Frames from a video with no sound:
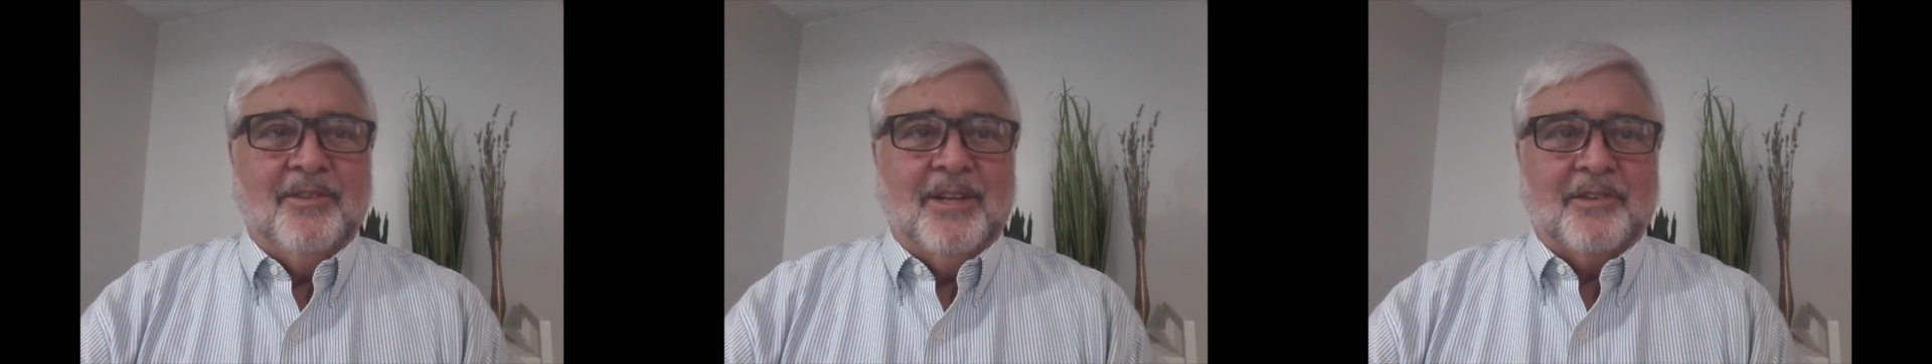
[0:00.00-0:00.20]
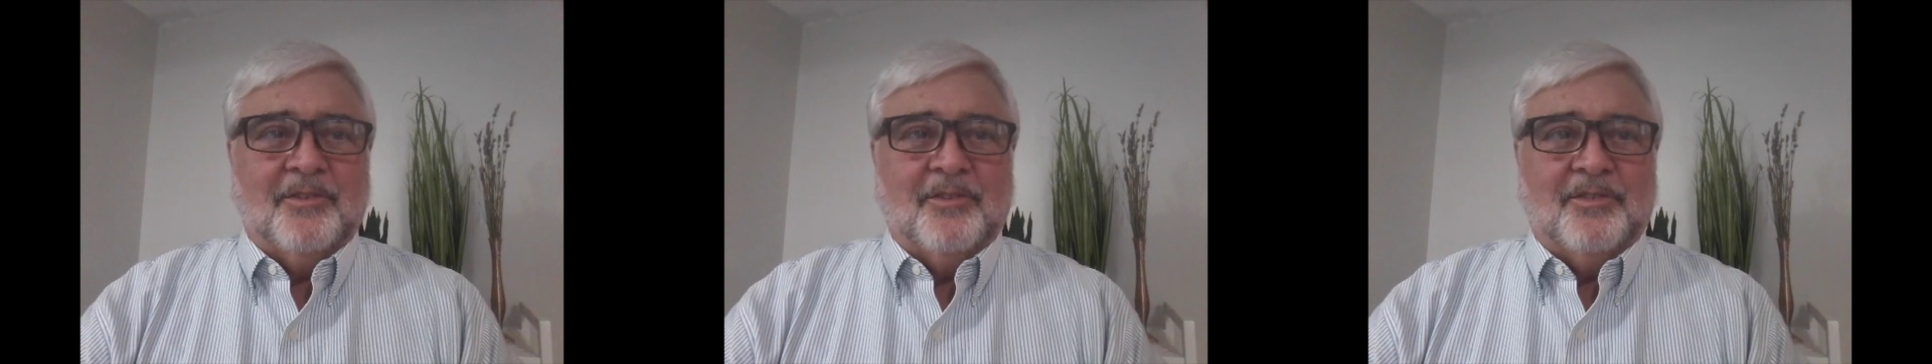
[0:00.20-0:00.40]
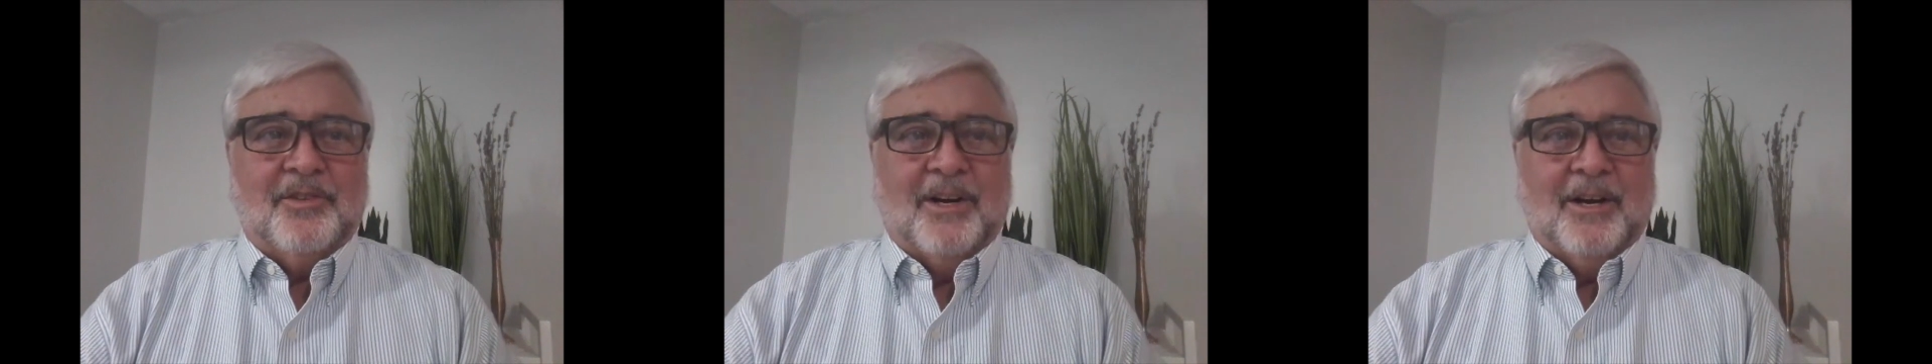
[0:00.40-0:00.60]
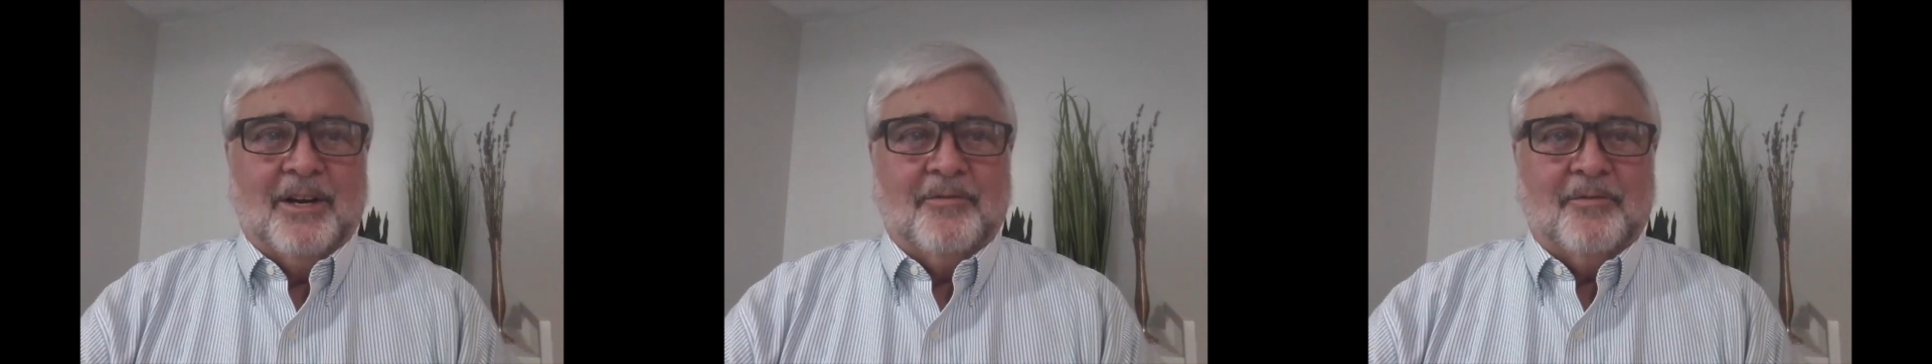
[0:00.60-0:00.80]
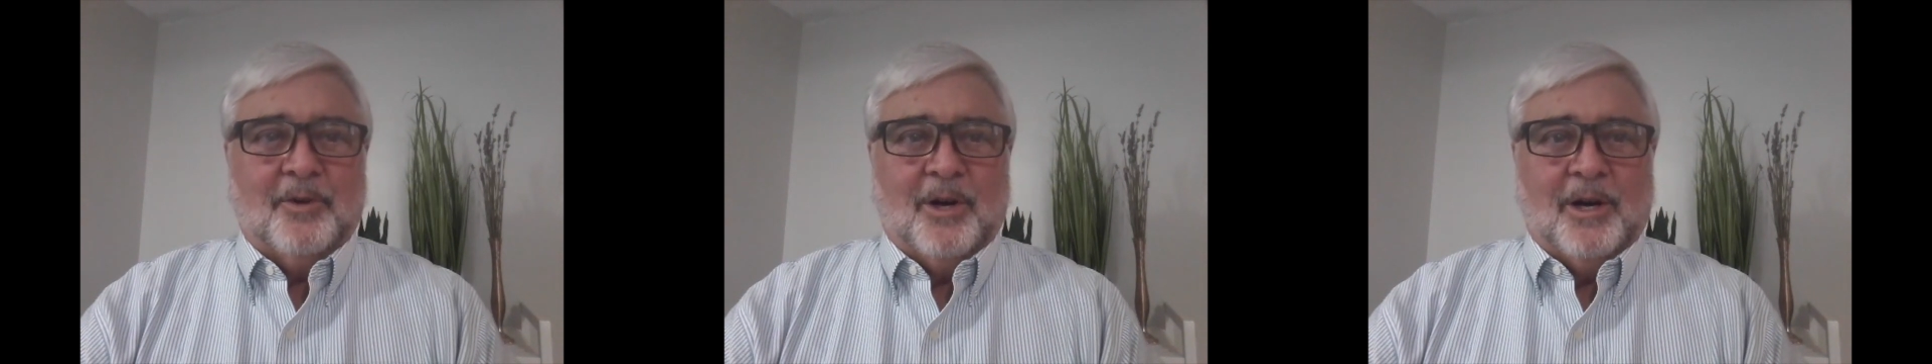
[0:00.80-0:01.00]
necessary
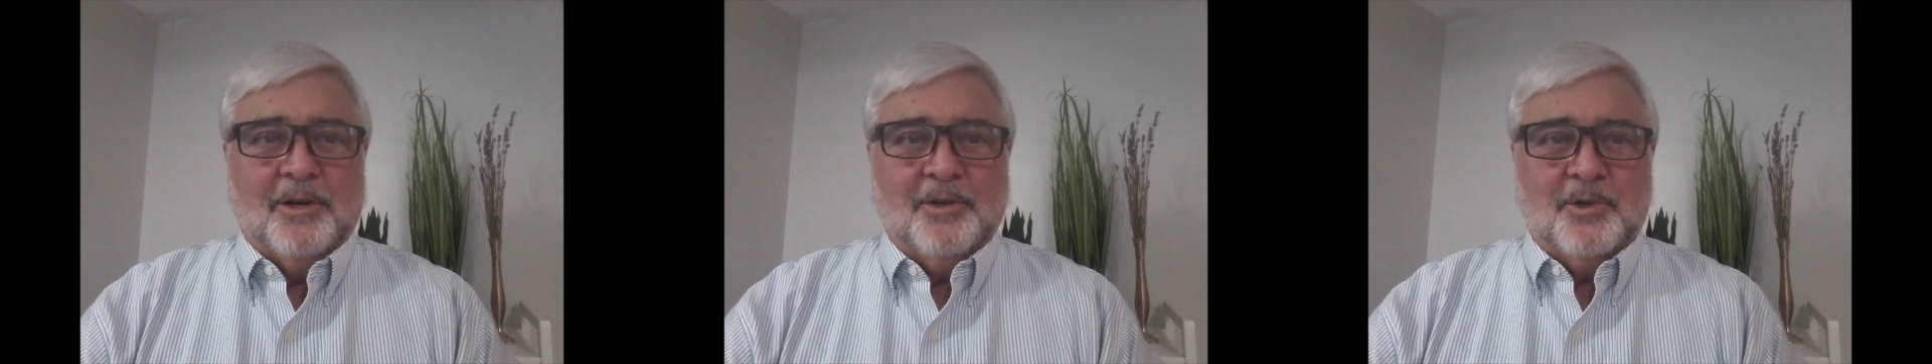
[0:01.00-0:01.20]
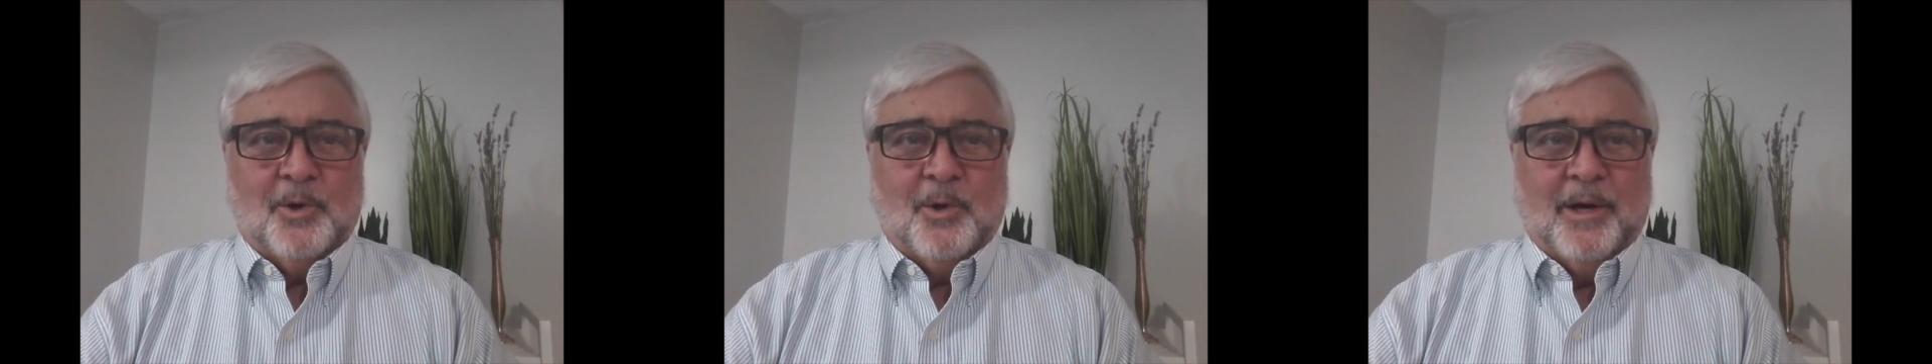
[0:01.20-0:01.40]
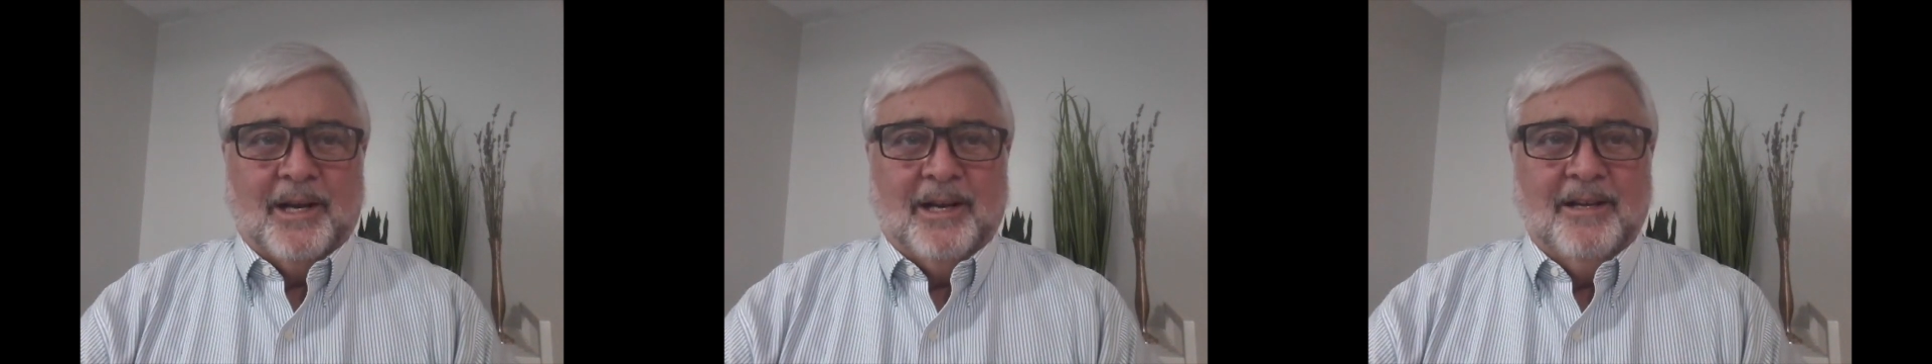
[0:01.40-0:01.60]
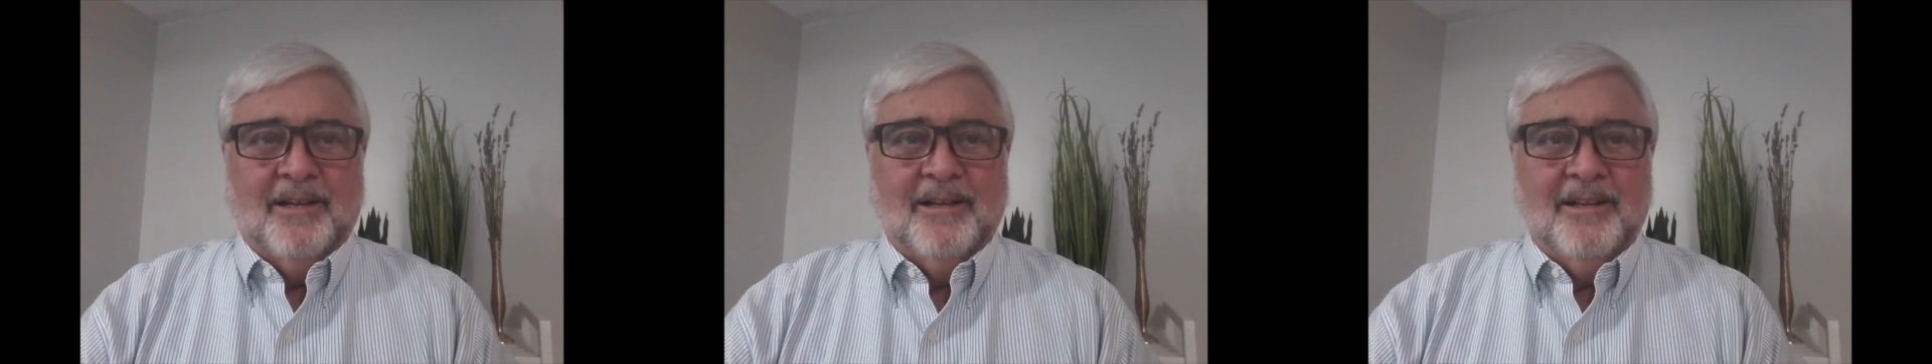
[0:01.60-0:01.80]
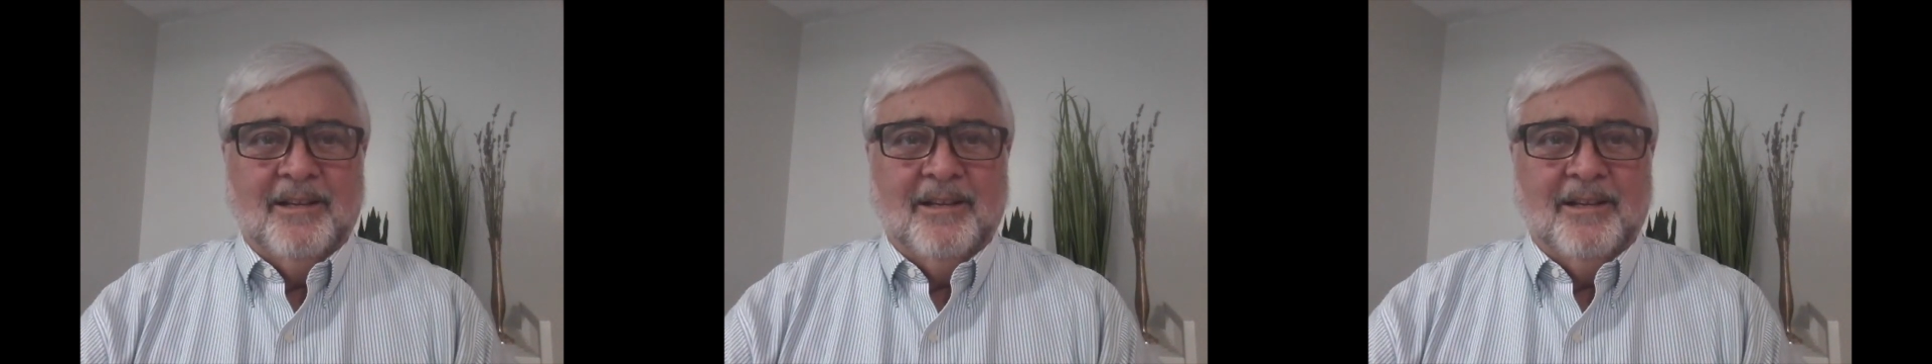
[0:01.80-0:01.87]
for our joy.